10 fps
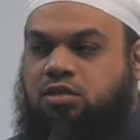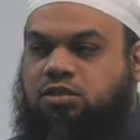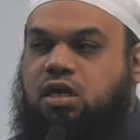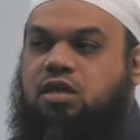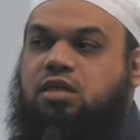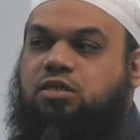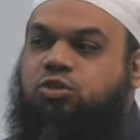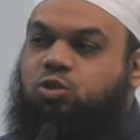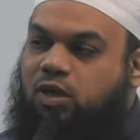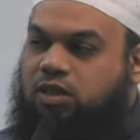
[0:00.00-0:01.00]
turning
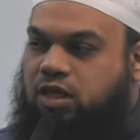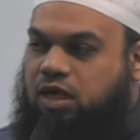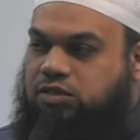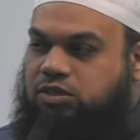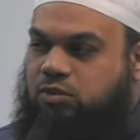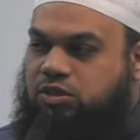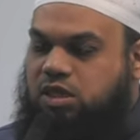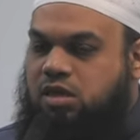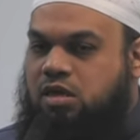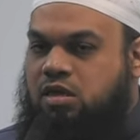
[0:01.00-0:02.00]
to Allah Azza wa
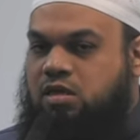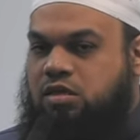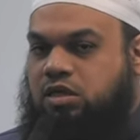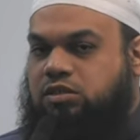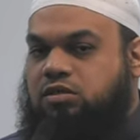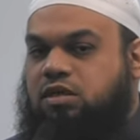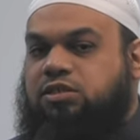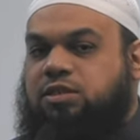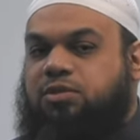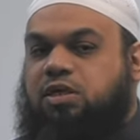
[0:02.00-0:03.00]
Jal, it is a
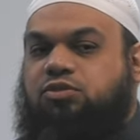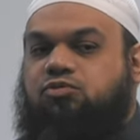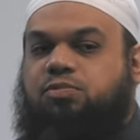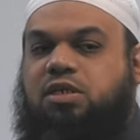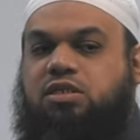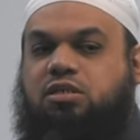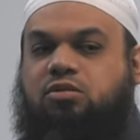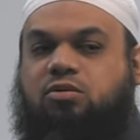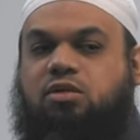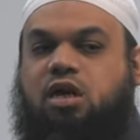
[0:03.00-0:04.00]
concept that is repeated in
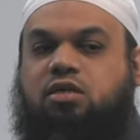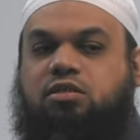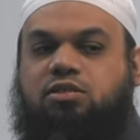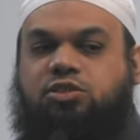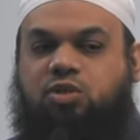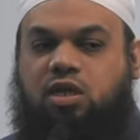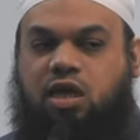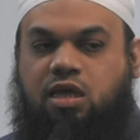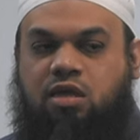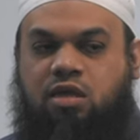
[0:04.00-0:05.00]
the Quran and the Sunnah,
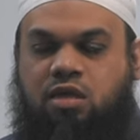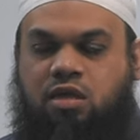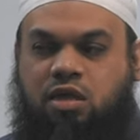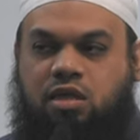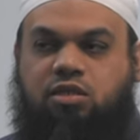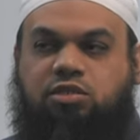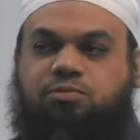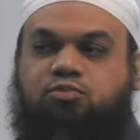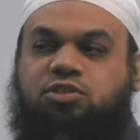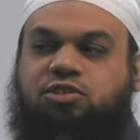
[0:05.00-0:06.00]
and it is a
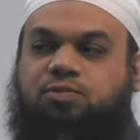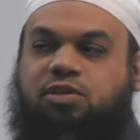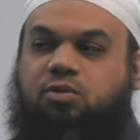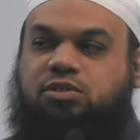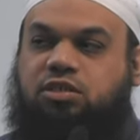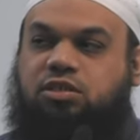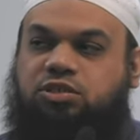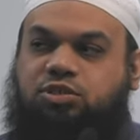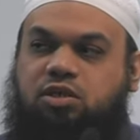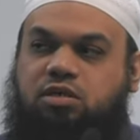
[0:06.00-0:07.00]
principle that was
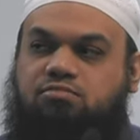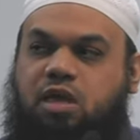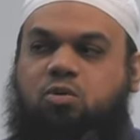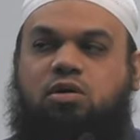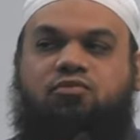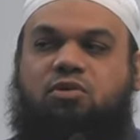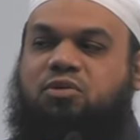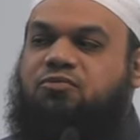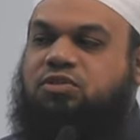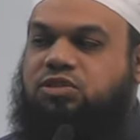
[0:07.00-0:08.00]
understood by all of the
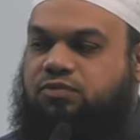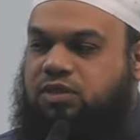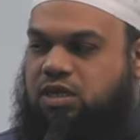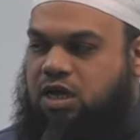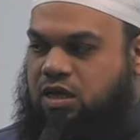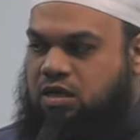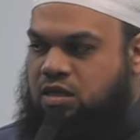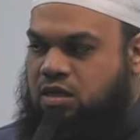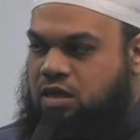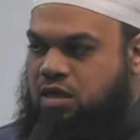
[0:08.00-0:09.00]
prophets of Allah
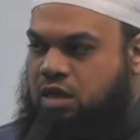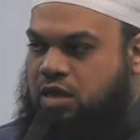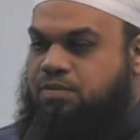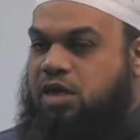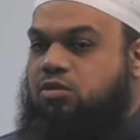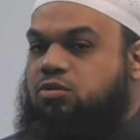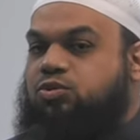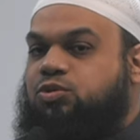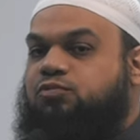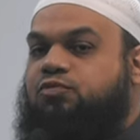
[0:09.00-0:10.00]
and by
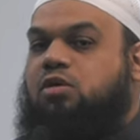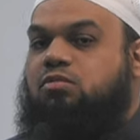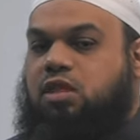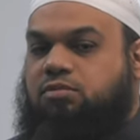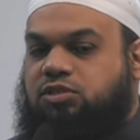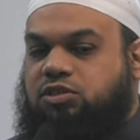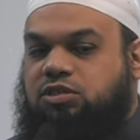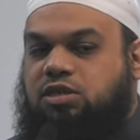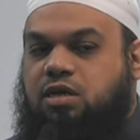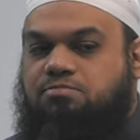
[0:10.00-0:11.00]
those who follow them, such as
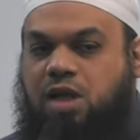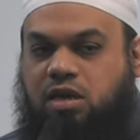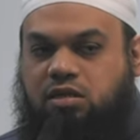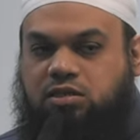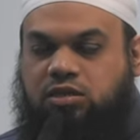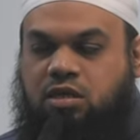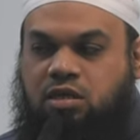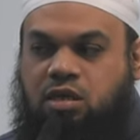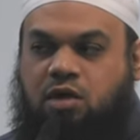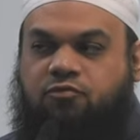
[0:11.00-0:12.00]
the companions
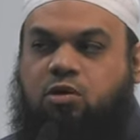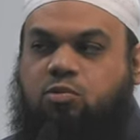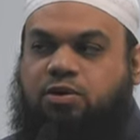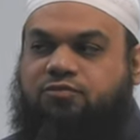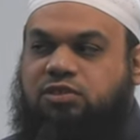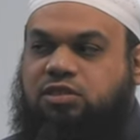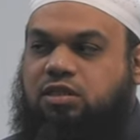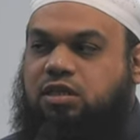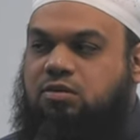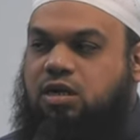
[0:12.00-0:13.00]
of our Prophet
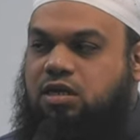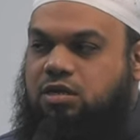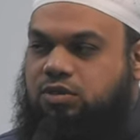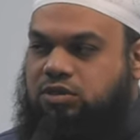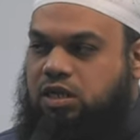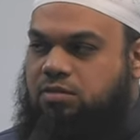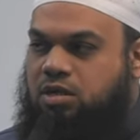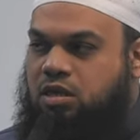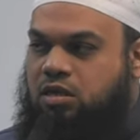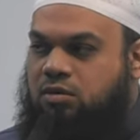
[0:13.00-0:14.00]
sallallahu alaihi wasallam
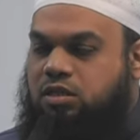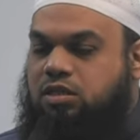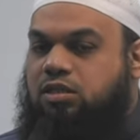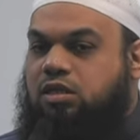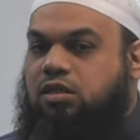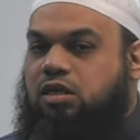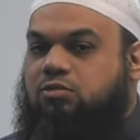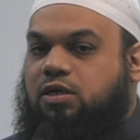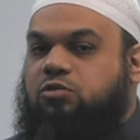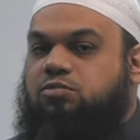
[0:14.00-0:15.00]
wa
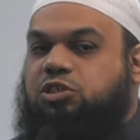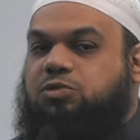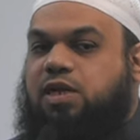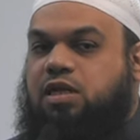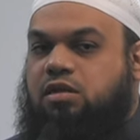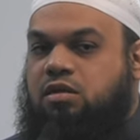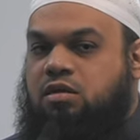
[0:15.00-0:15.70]
radiyallahu anhum ajma'in.